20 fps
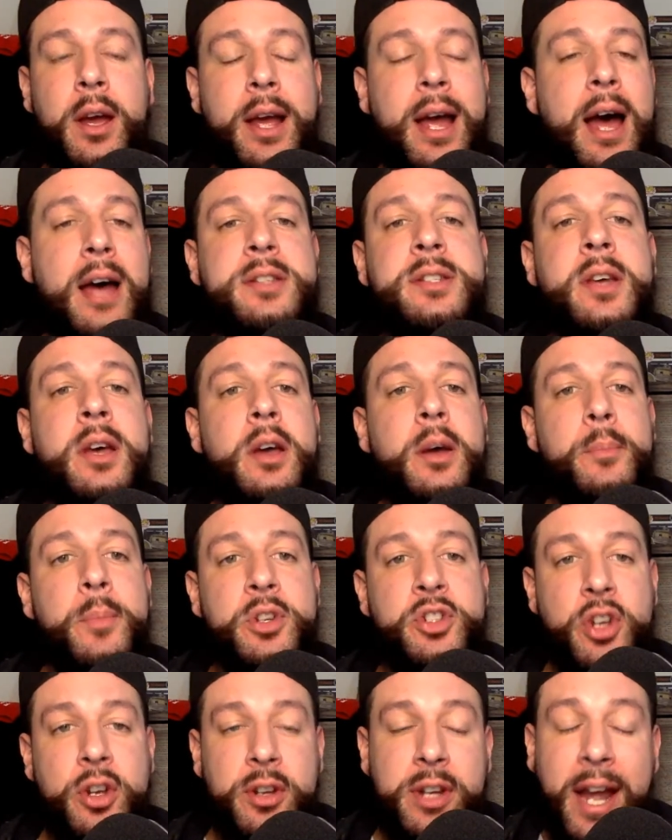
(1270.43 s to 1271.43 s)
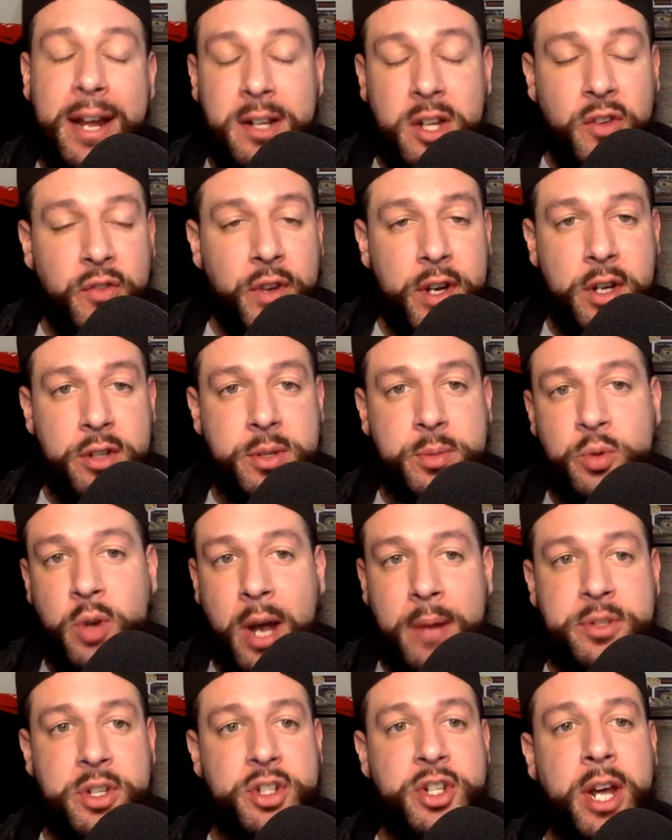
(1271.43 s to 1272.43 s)
guys, make sure you like this video,
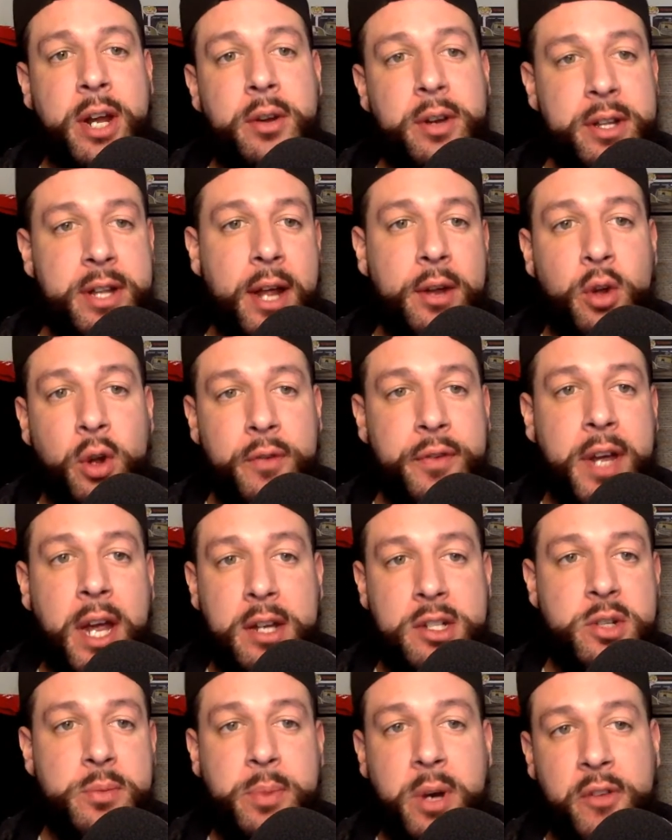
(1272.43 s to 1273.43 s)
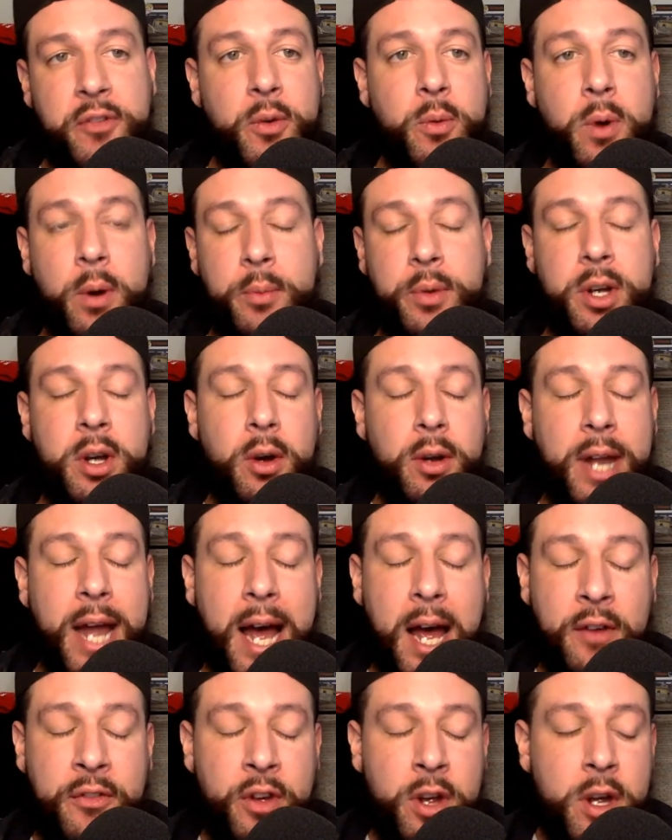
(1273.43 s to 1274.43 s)
subscribe to the channel, hit that notification bell for when we go
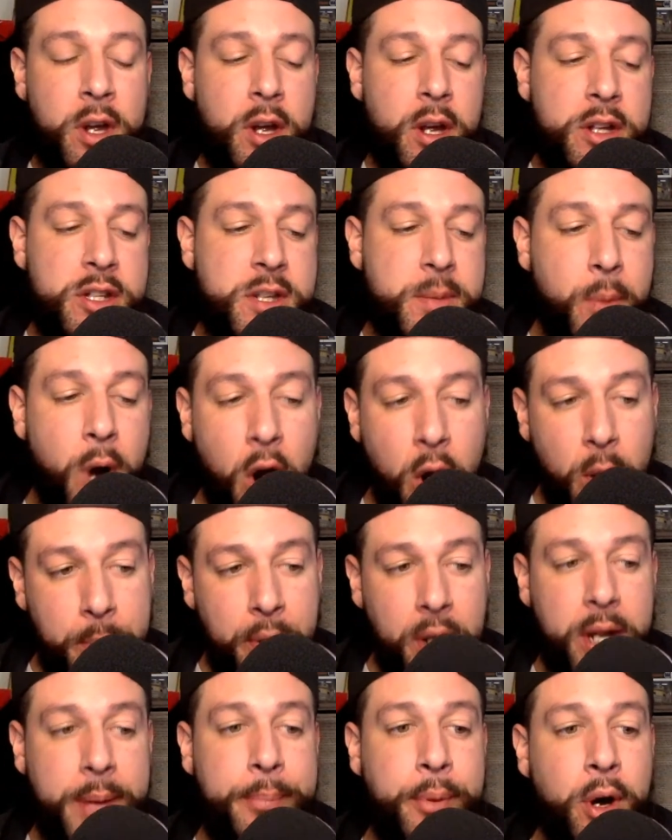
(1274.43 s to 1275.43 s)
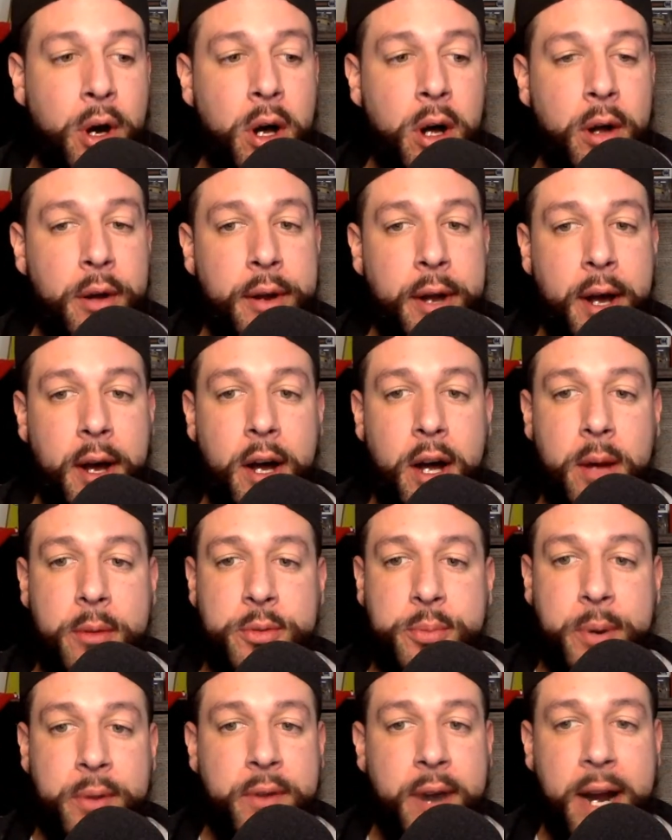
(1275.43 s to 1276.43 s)
live. Tomorrow, bully ball,
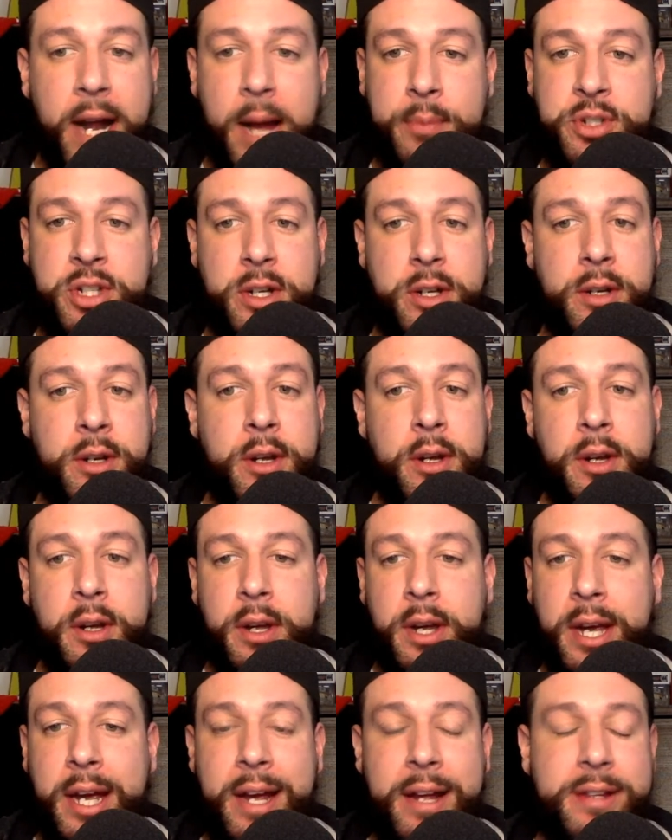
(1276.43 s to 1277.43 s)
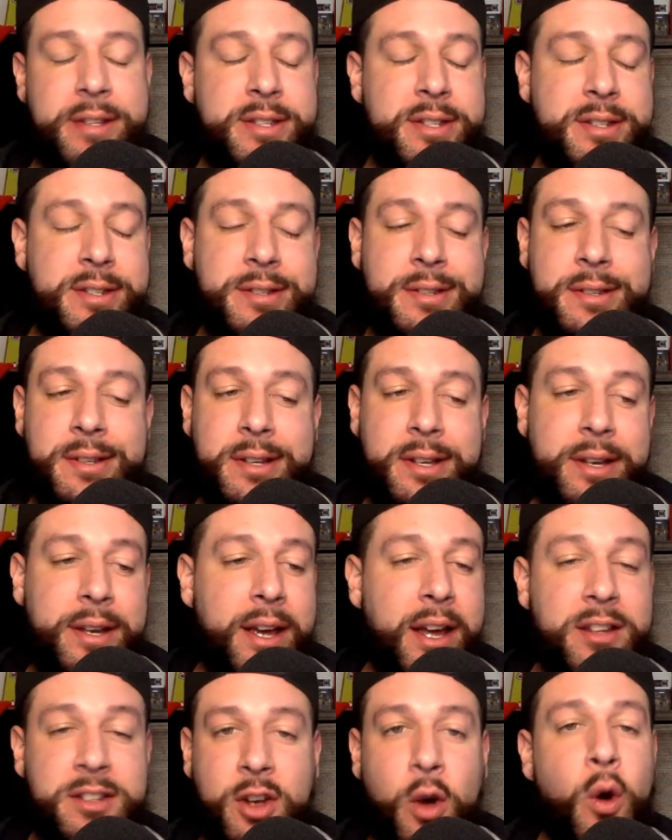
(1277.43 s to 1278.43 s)
sprint right option. It's
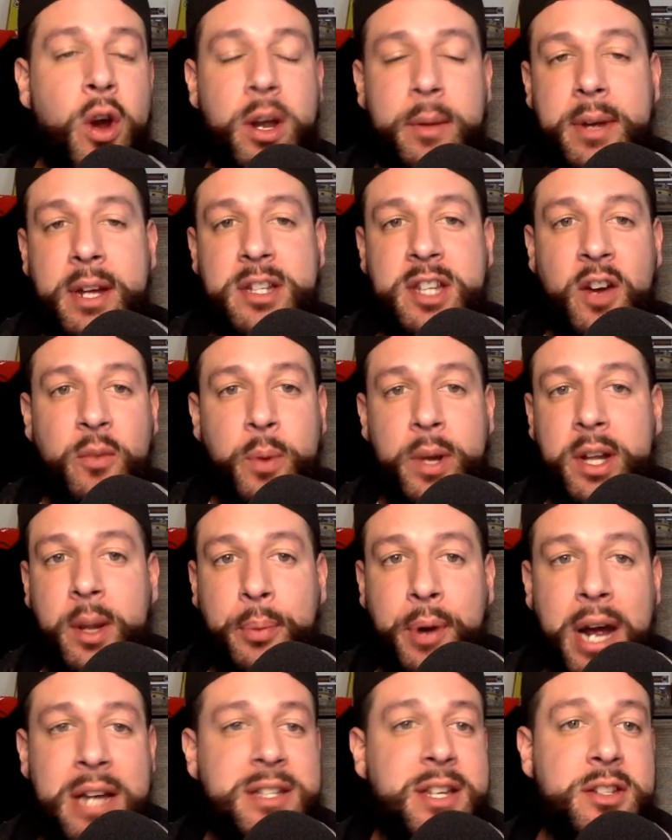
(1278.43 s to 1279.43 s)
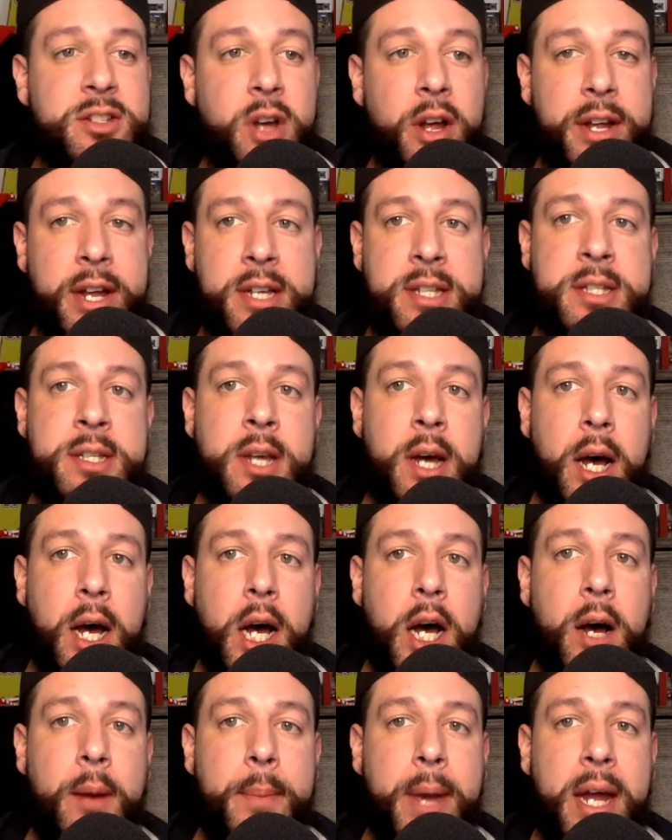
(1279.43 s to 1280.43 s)
going to be a tough week to process all this.
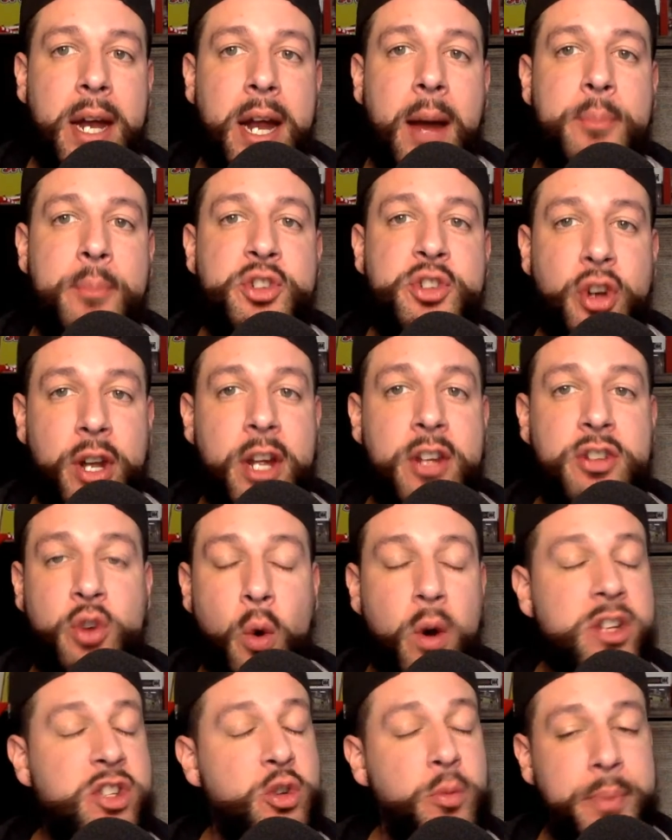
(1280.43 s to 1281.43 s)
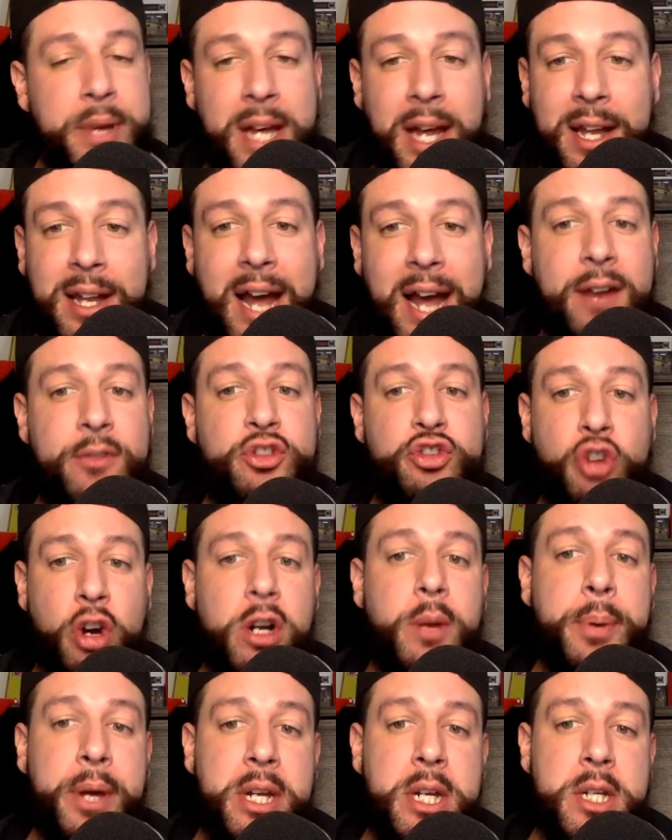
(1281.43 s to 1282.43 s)
And I'm sure there's going to be a lot of
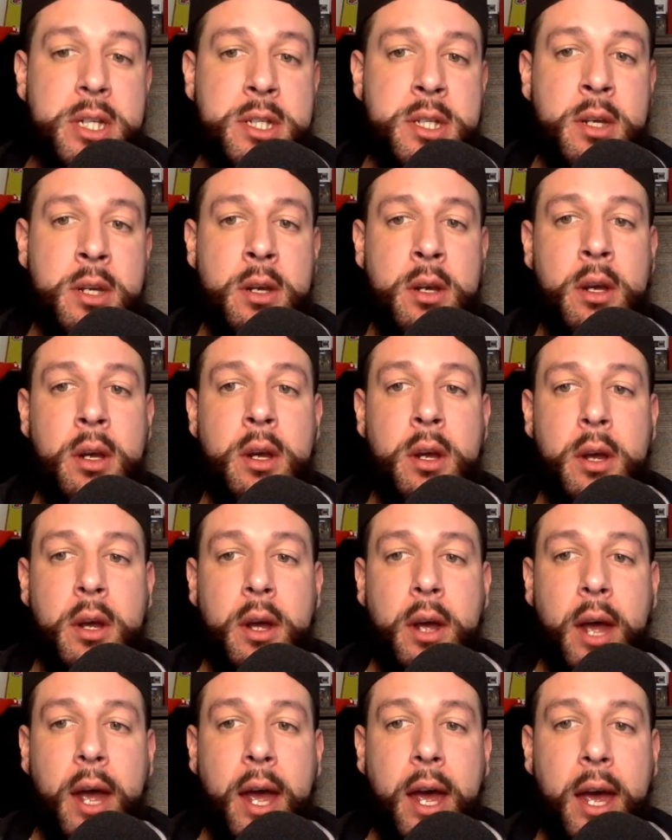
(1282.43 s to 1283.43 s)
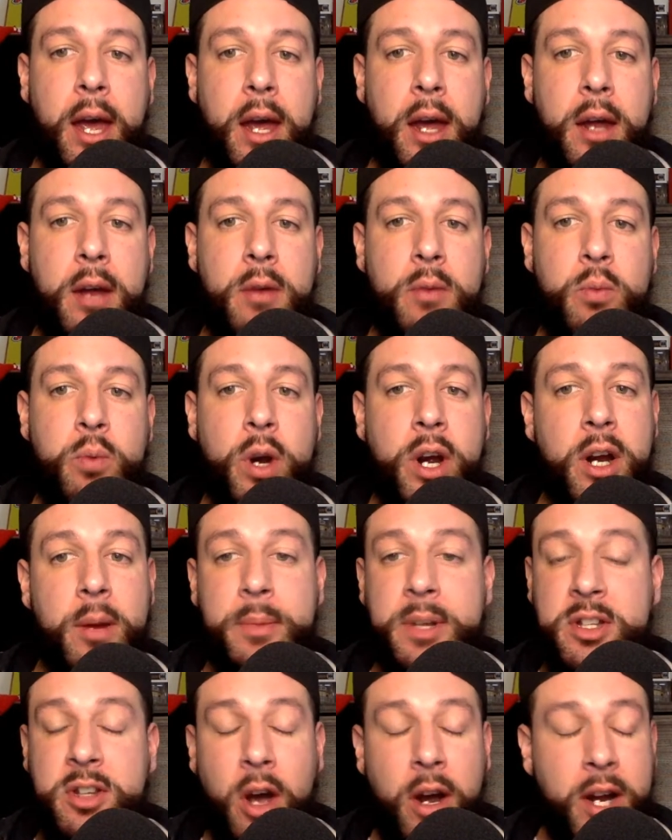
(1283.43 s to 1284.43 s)
strong opinions. And we're going to
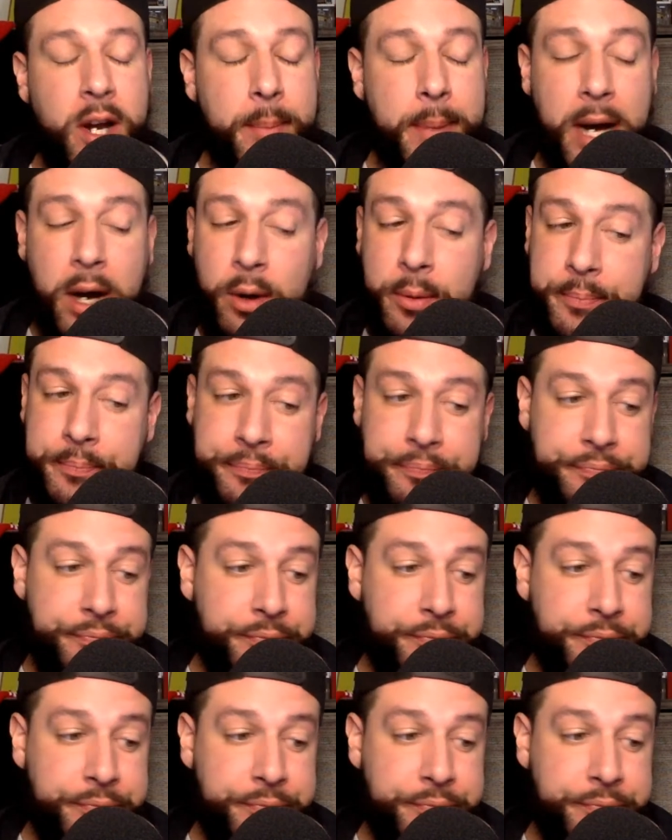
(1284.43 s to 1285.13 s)
be talking about,